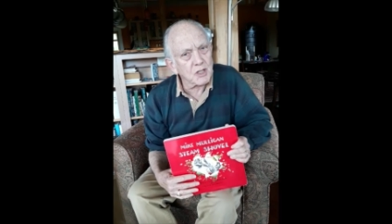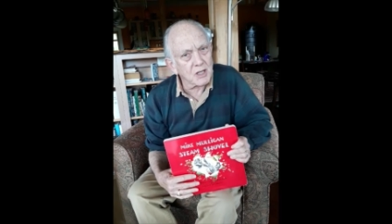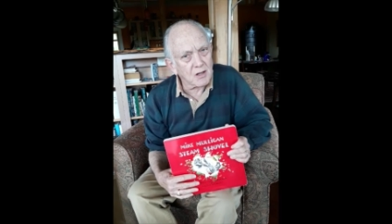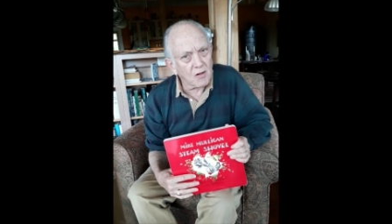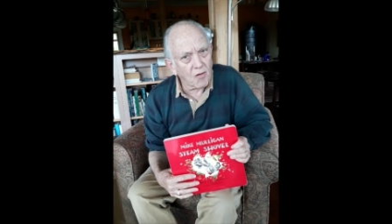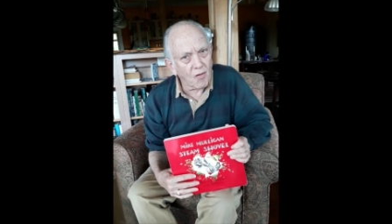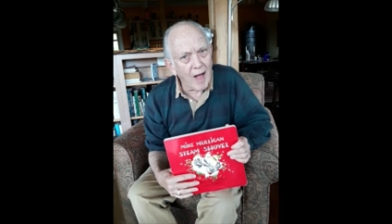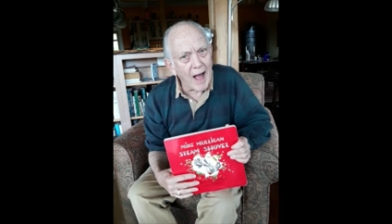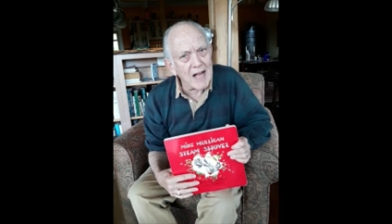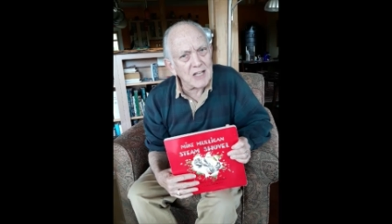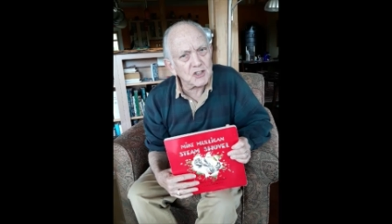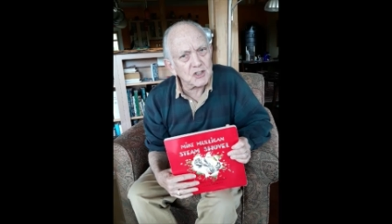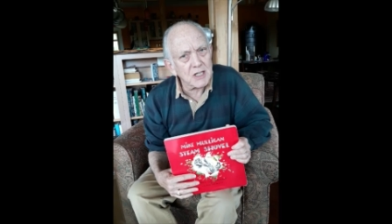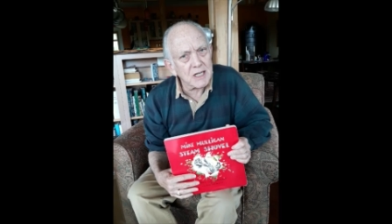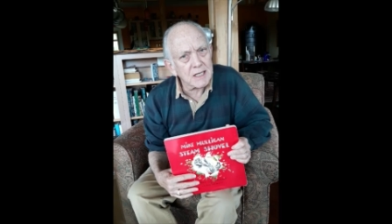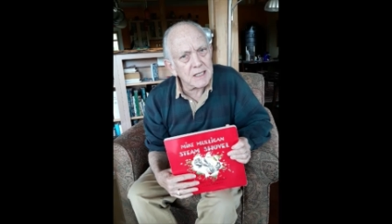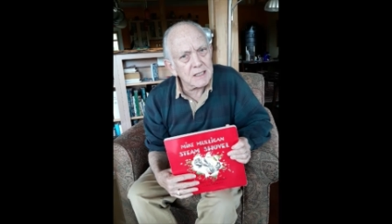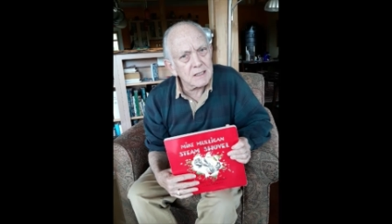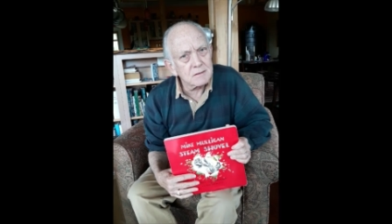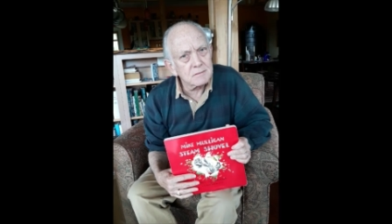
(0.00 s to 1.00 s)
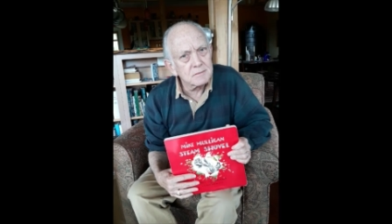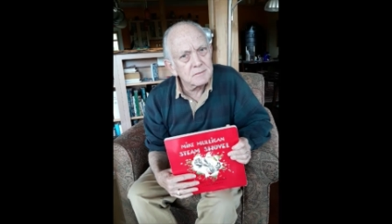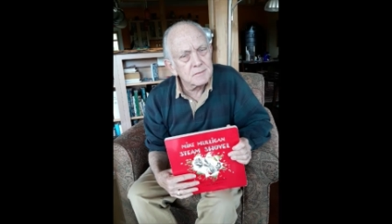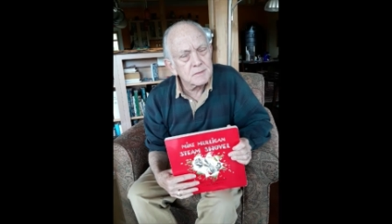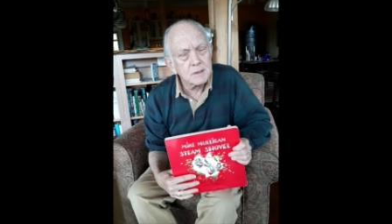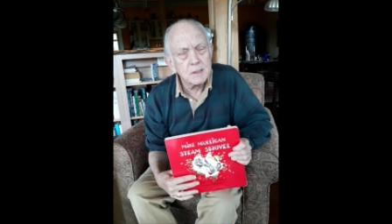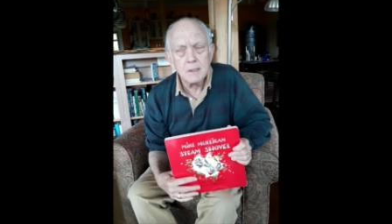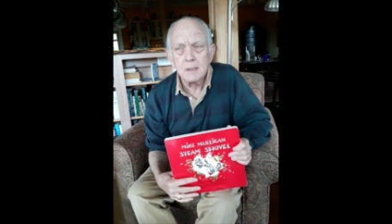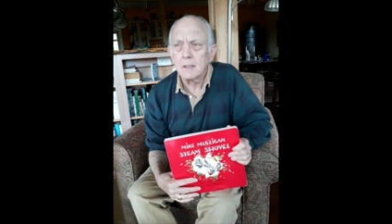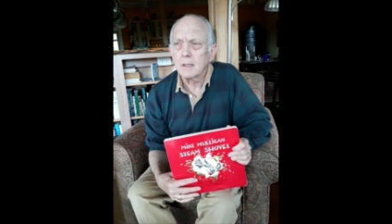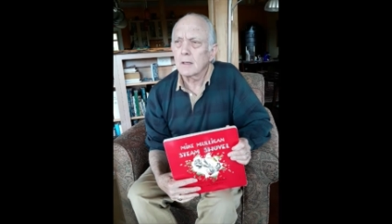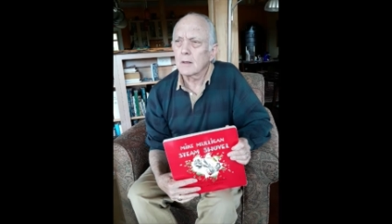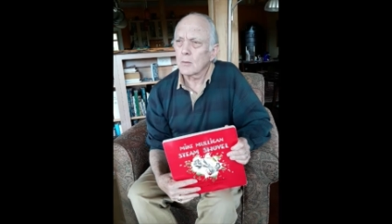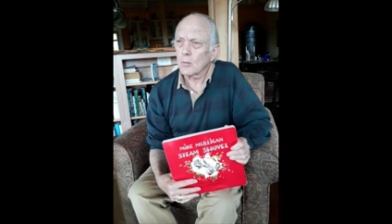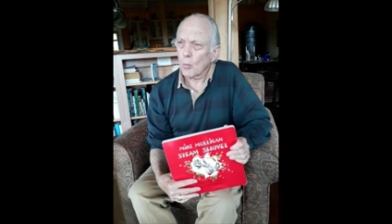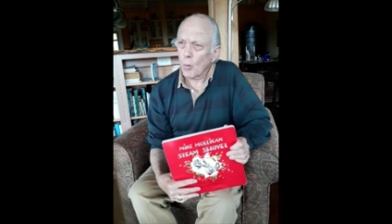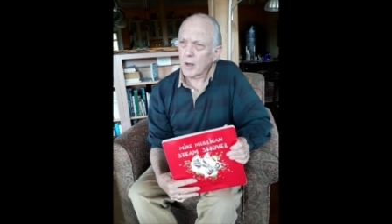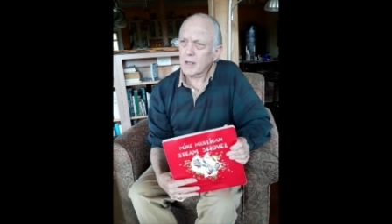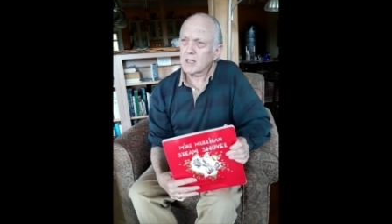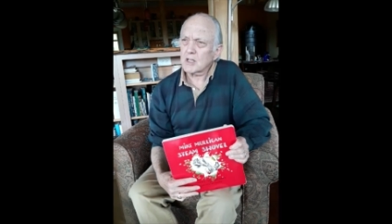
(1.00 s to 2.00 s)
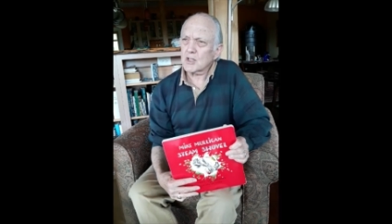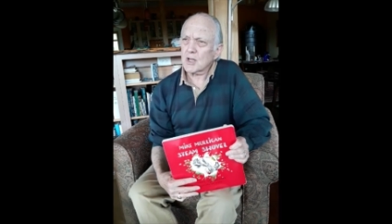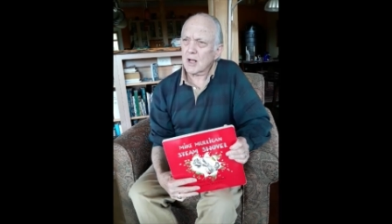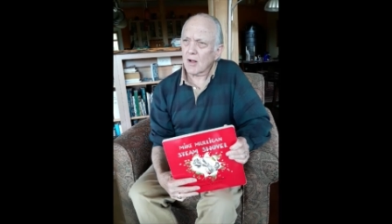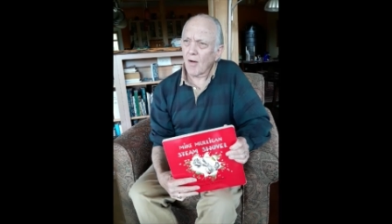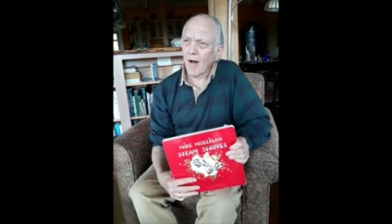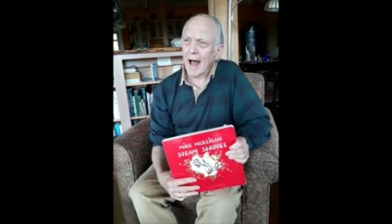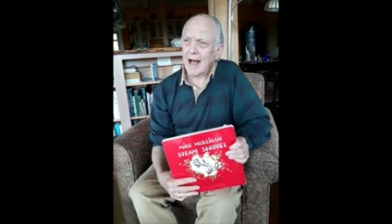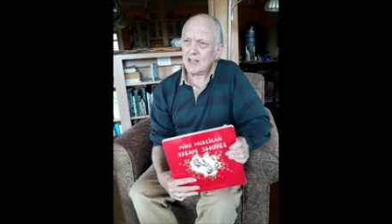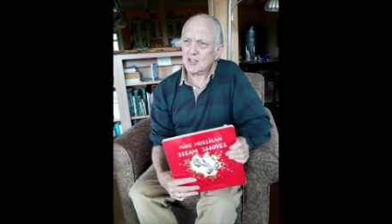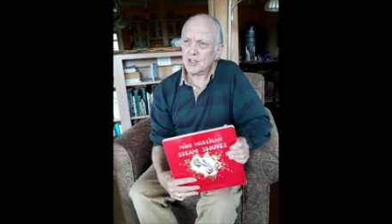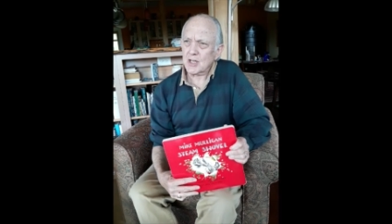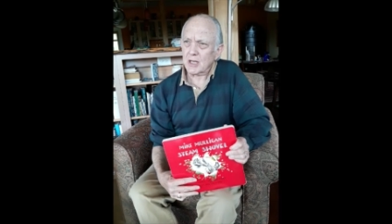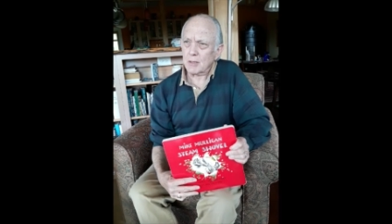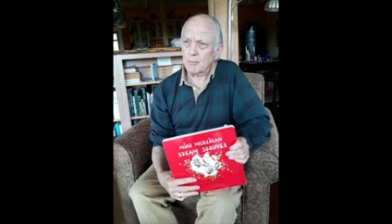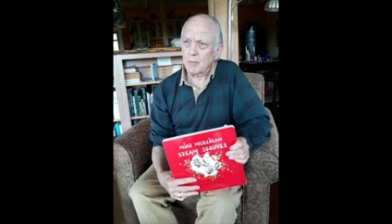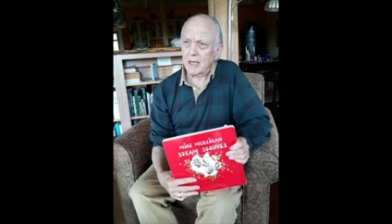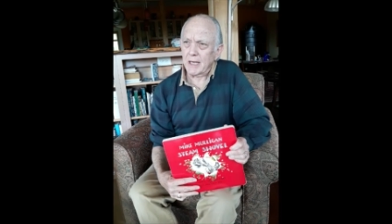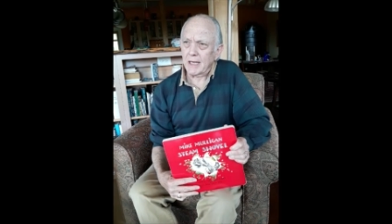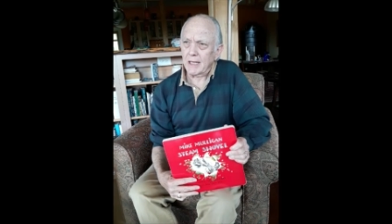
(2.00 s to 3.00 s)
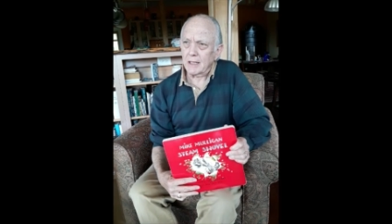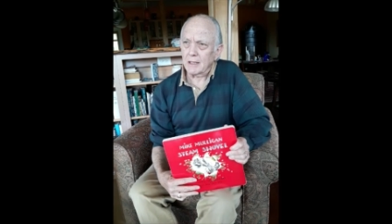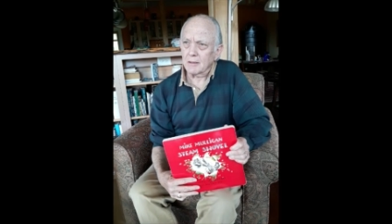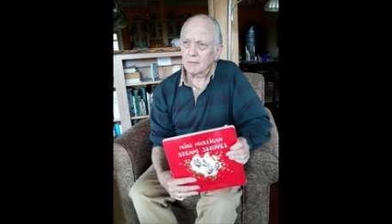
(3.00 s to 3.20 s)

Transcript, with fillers: classic? What does a classic mean?